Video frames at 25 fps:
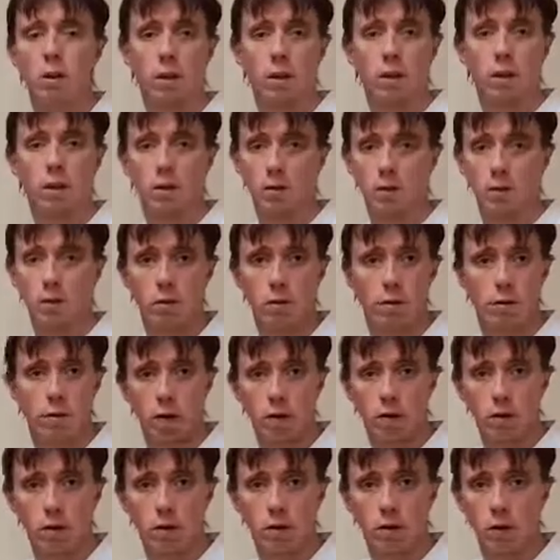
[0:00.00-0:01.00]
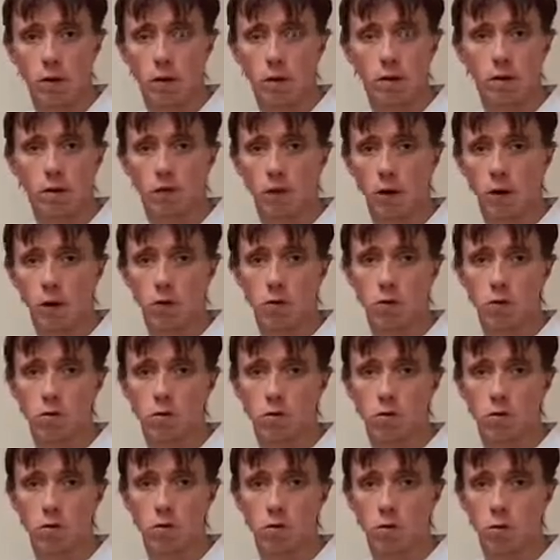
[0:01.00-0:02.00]
got the
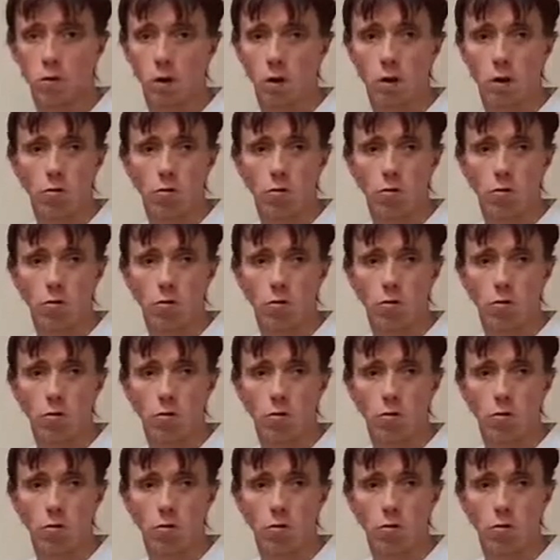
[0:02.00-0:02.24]
infections,